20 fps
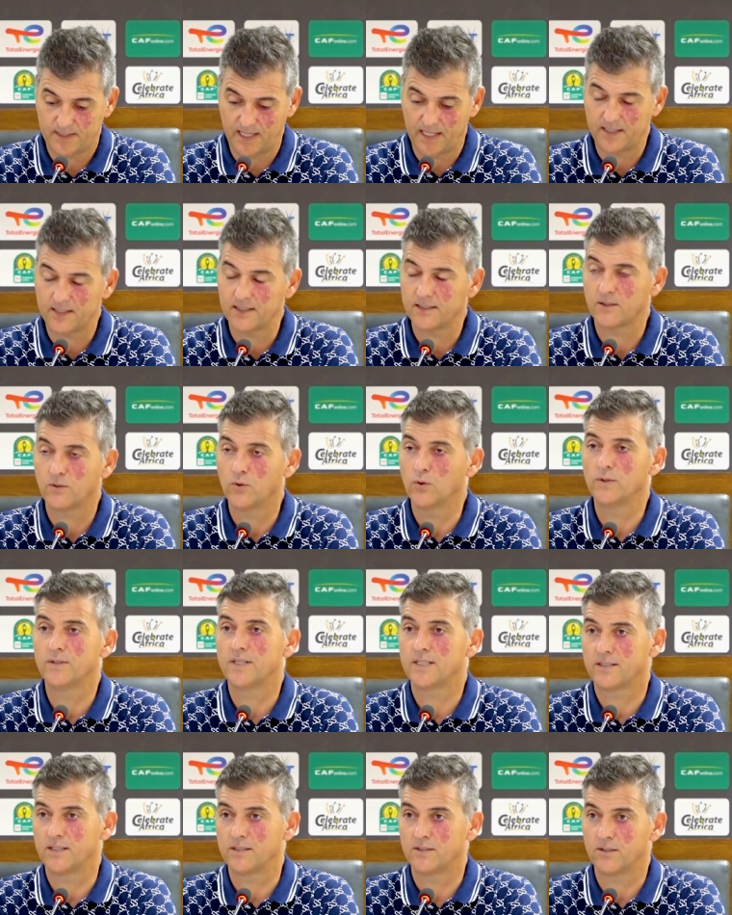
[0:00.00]
take good
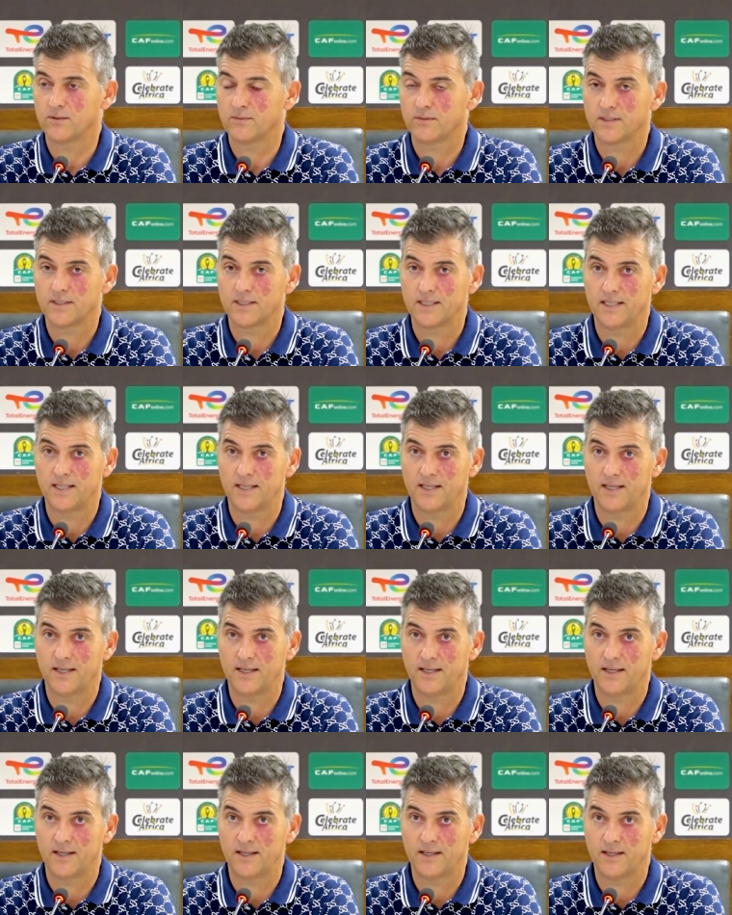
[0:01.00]
decision.
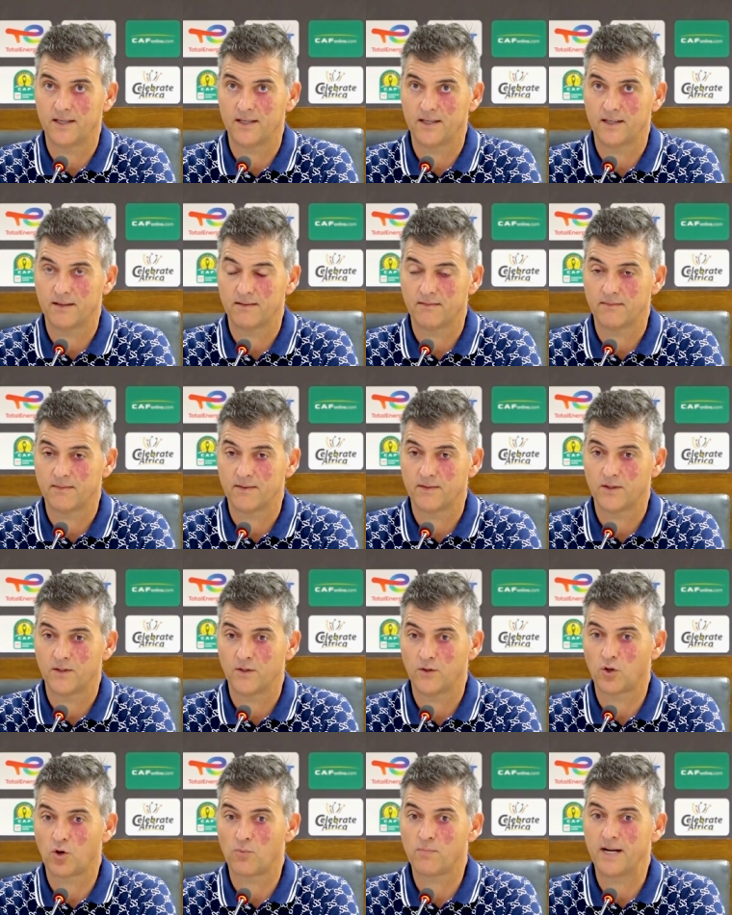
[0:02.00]
Uh,
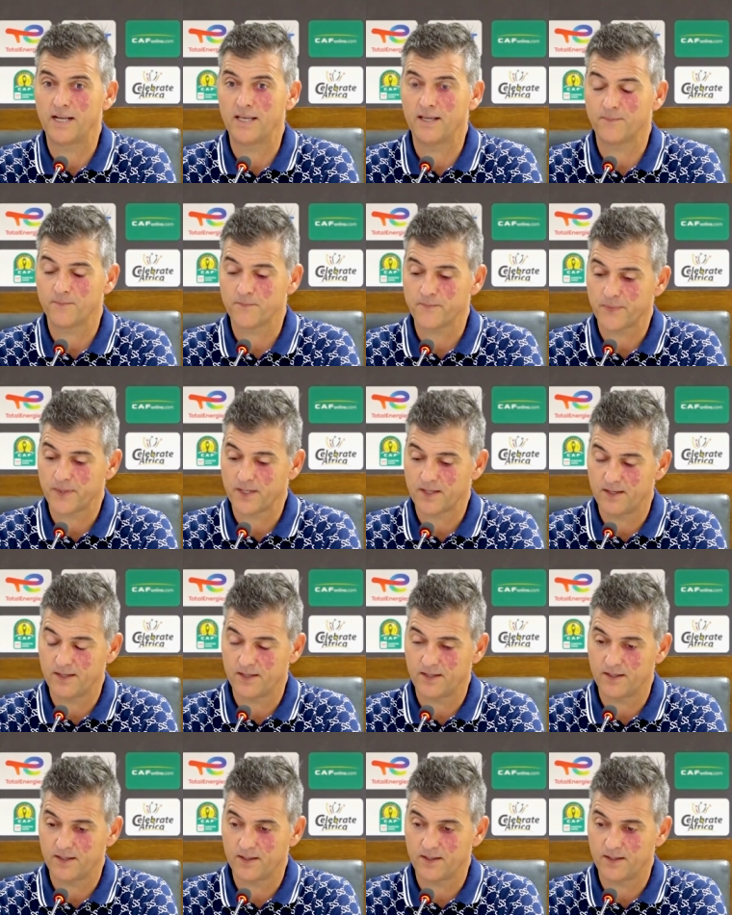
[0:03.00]
normally, uh,